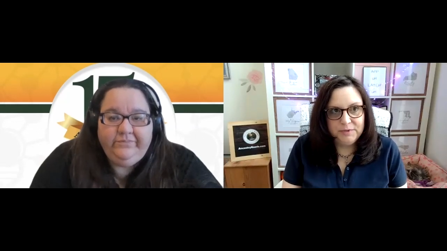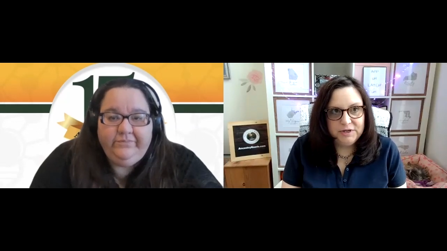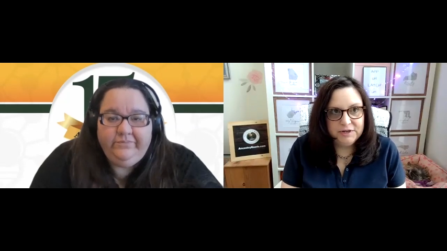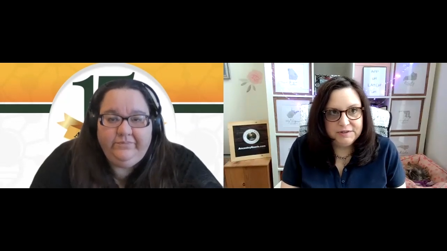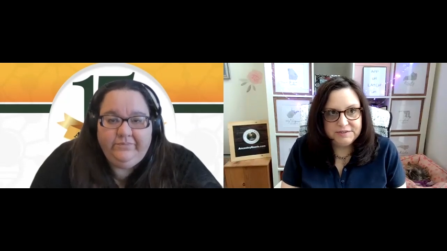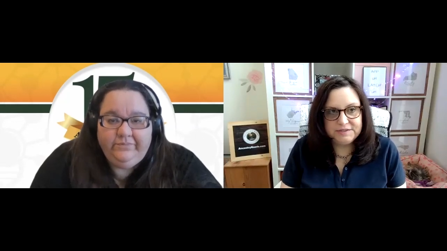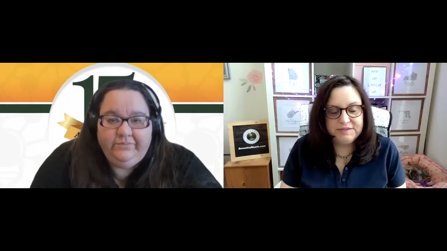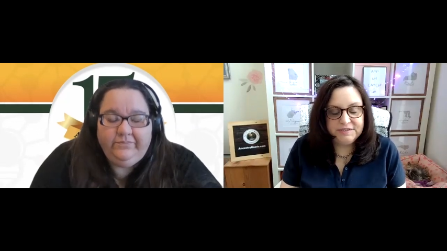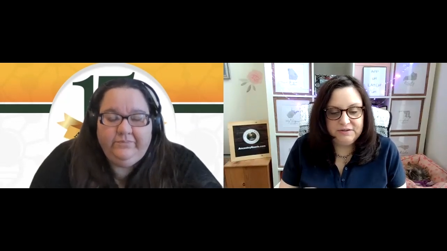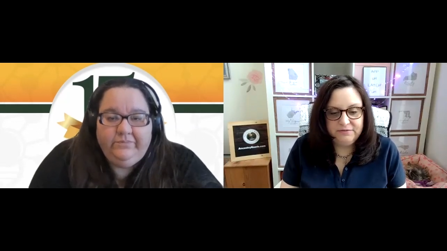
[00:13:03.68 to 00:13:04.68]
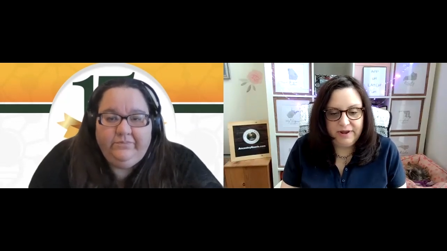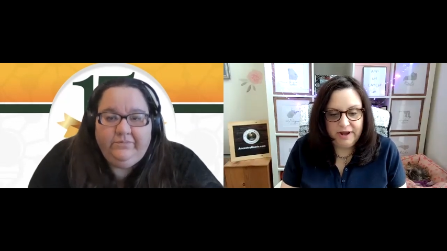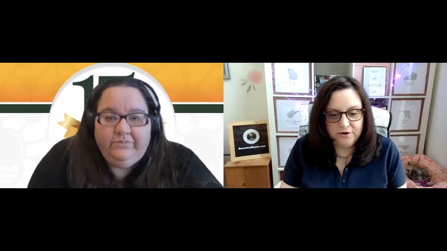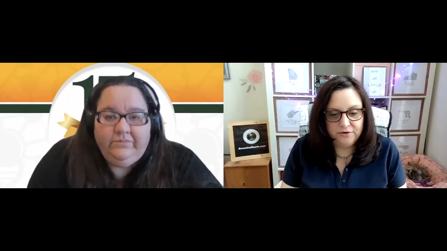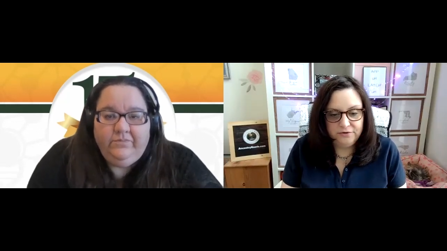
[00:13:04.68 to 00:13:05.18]
Speaker 1: because Steve
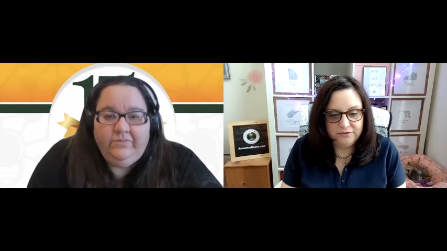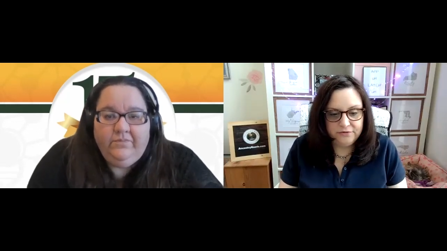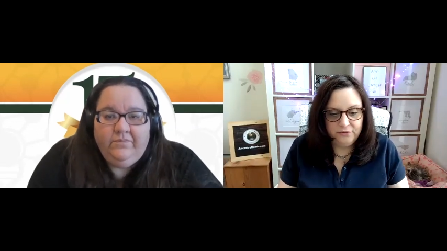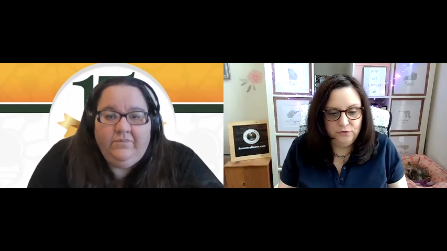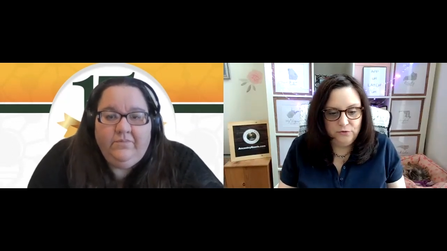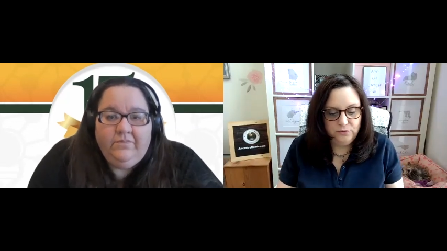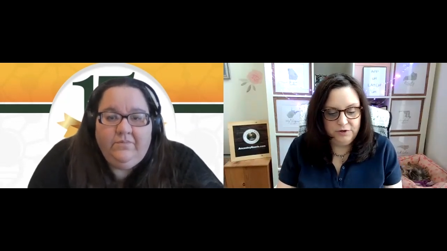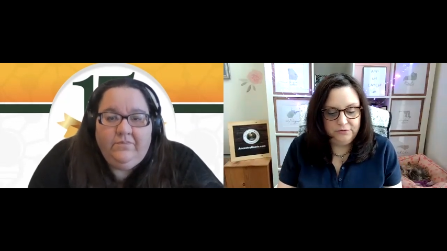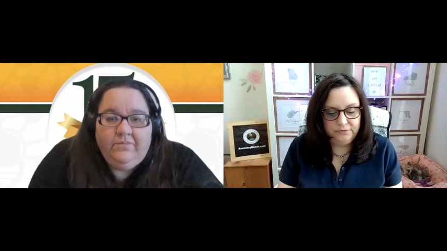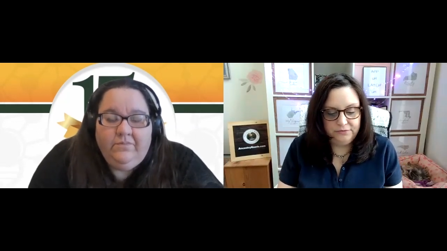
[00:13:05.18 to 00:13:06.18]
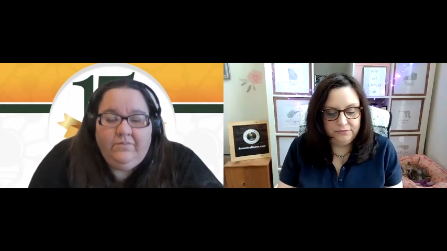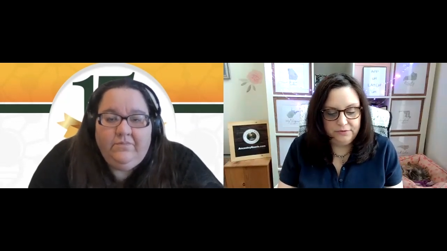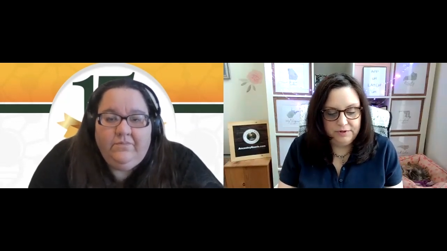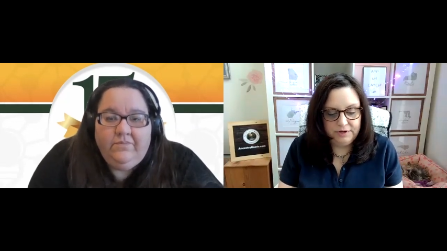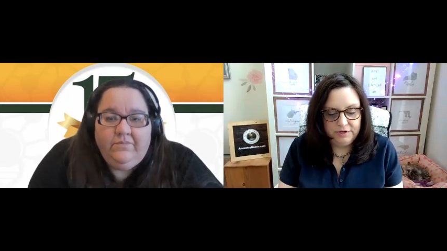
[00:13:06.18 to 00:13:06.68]
Harris, who is
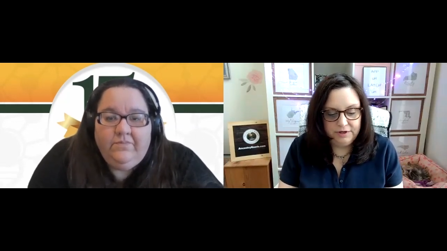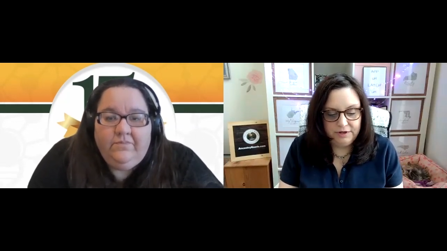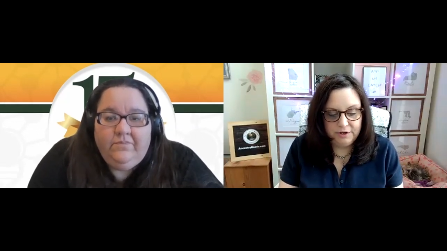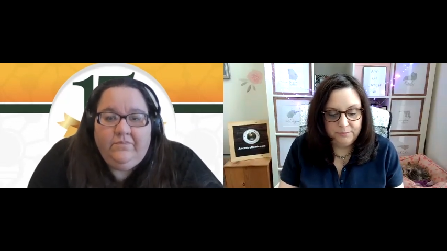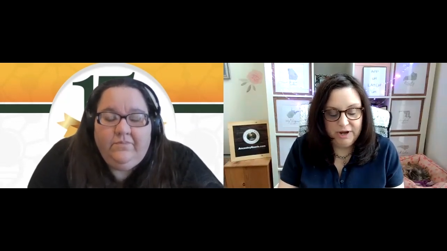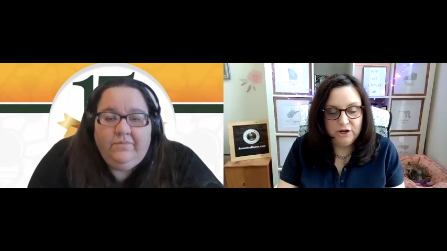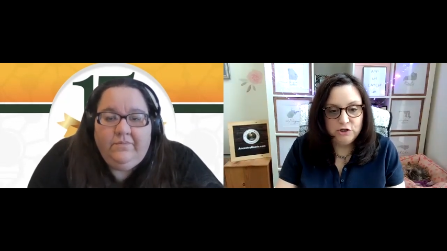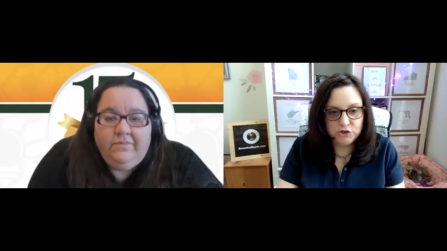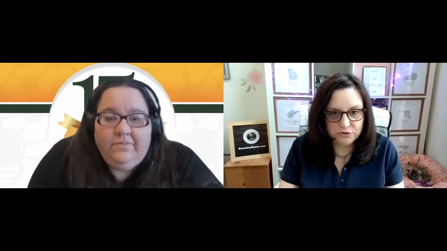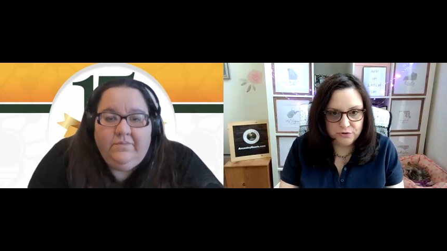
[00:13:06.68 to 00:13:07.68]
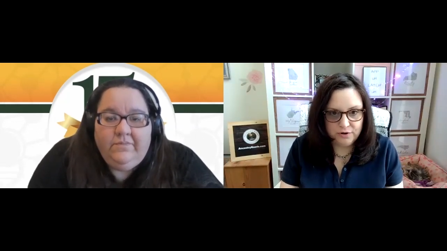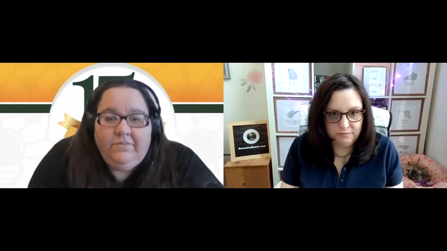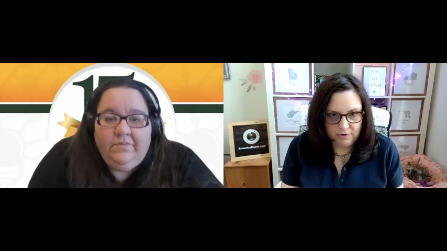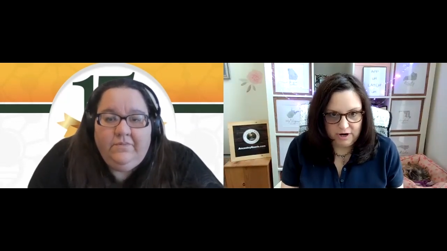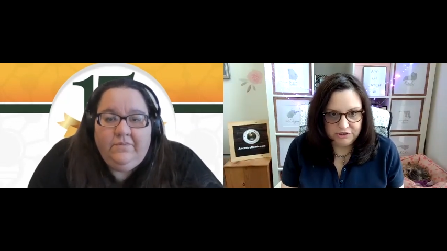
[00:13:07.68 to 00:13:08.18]
the manager
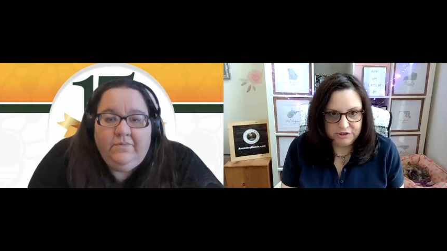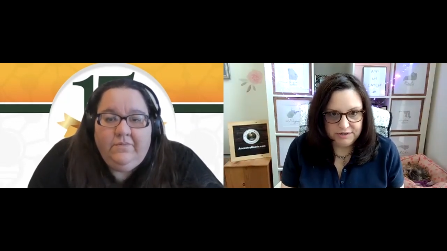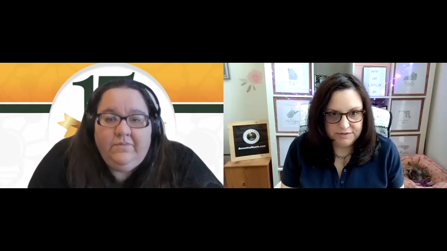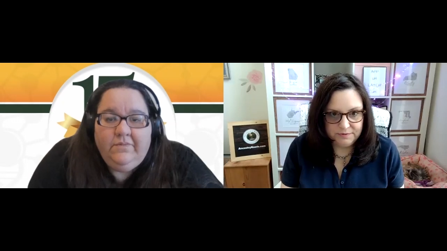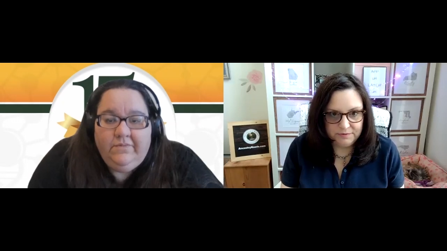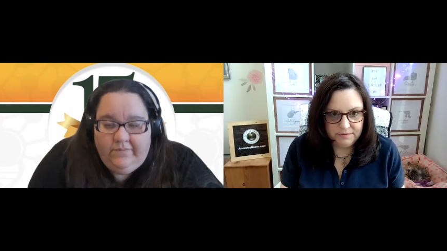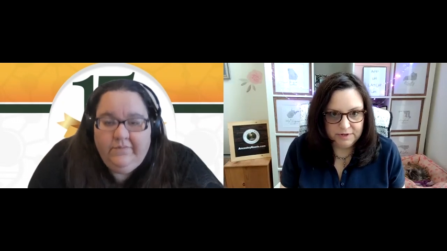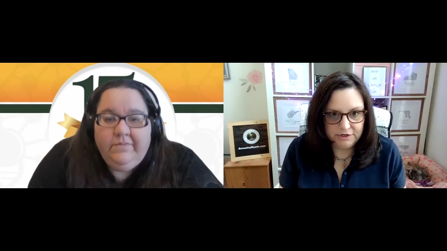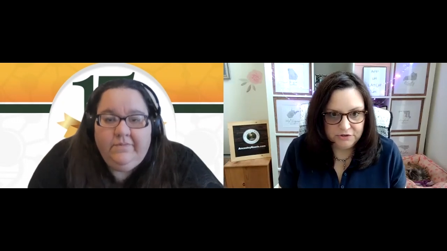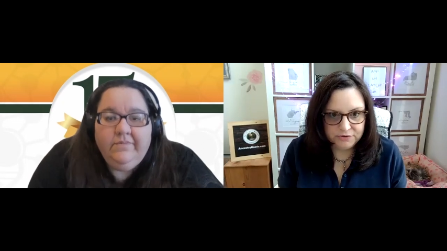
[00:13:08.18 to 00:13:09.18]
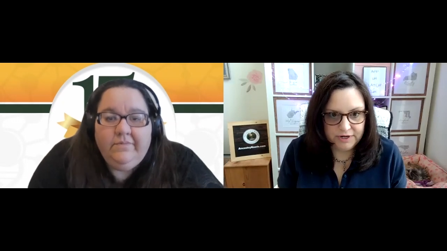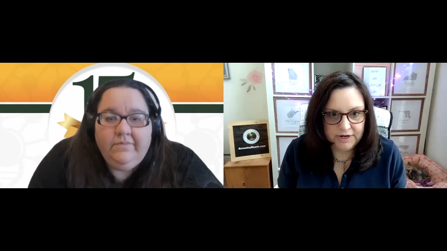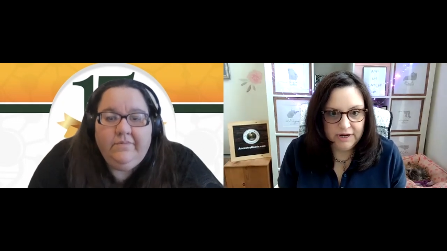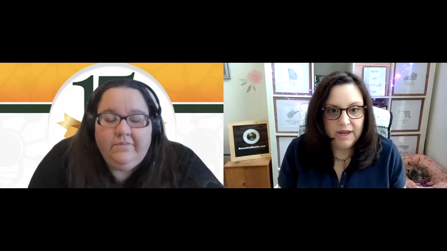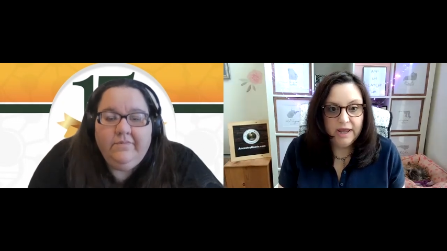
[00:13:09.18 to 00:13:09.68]
of projects with
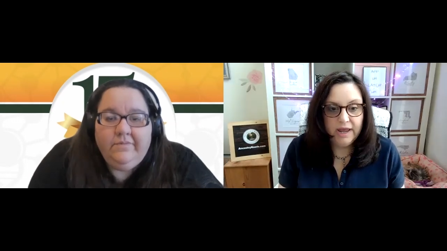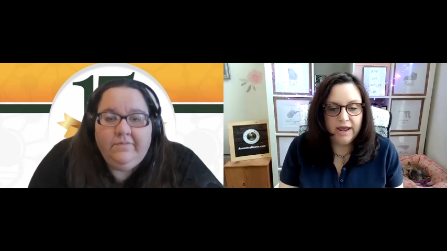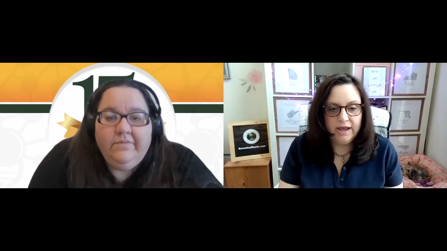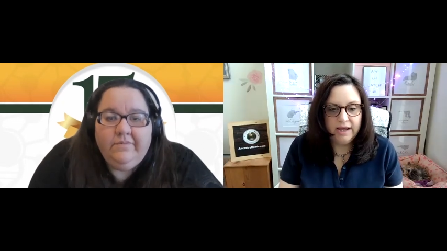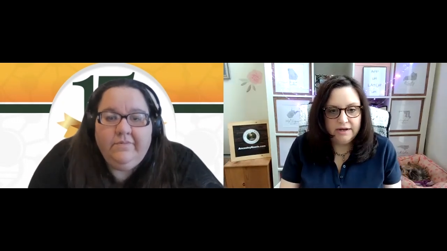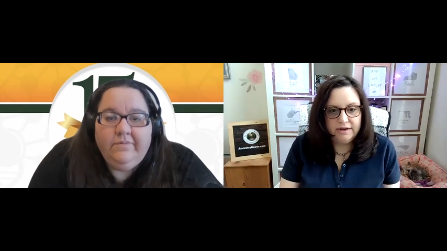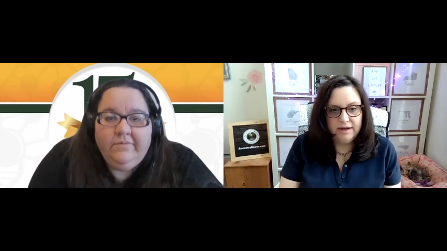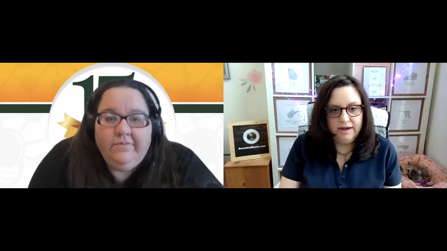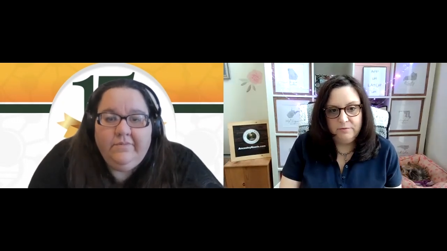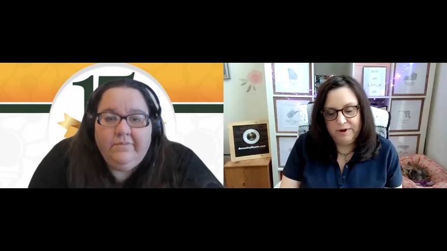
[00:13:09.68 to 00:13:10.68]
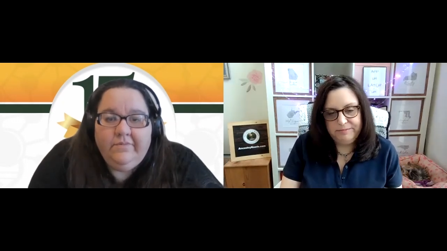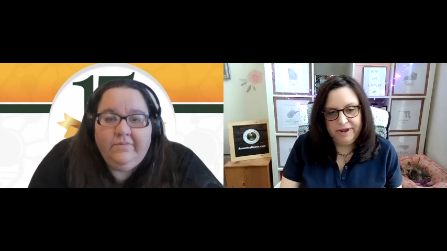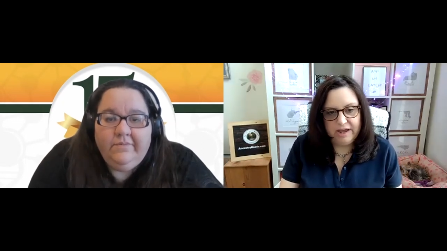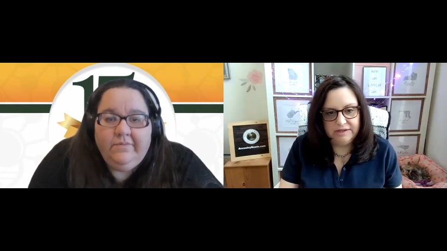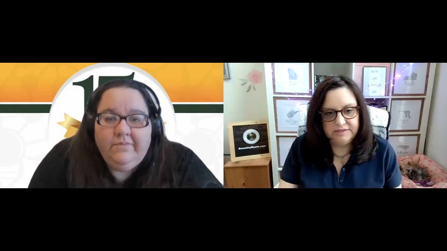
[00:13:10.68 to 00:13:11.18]
WikiTree, had a
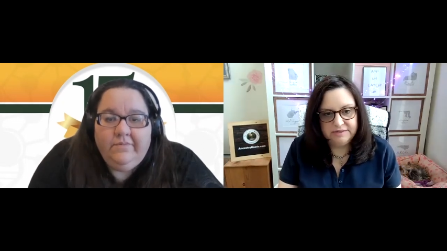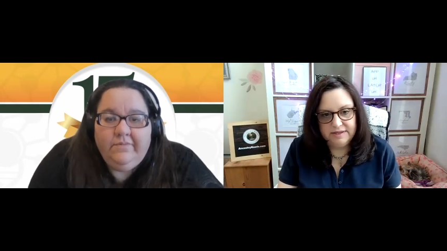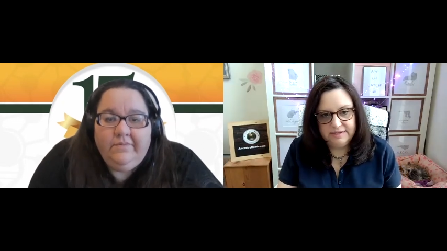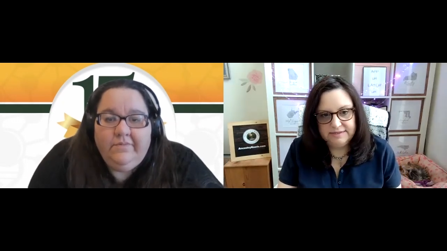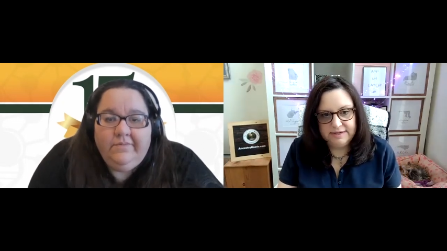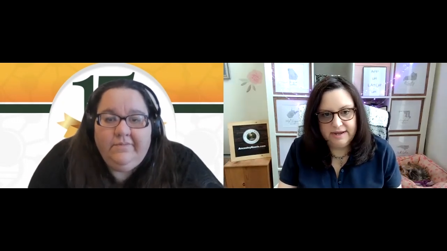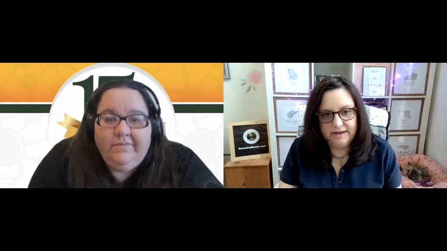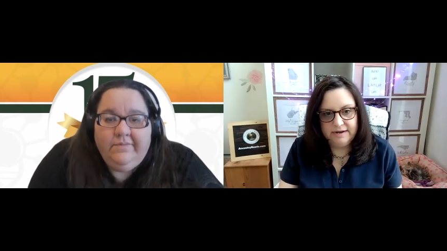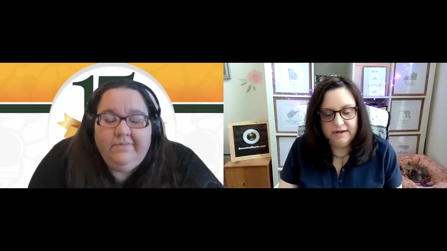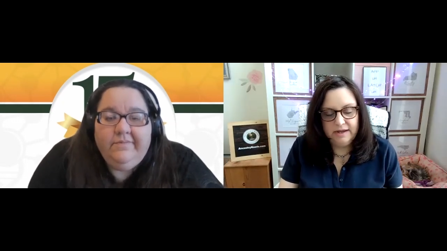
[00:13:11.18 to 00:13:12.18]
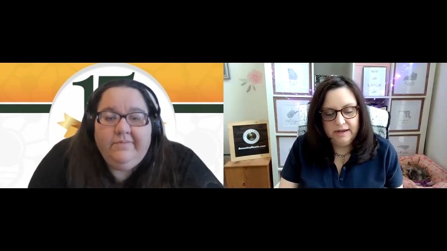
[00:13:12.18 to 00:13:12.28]
webcast that said,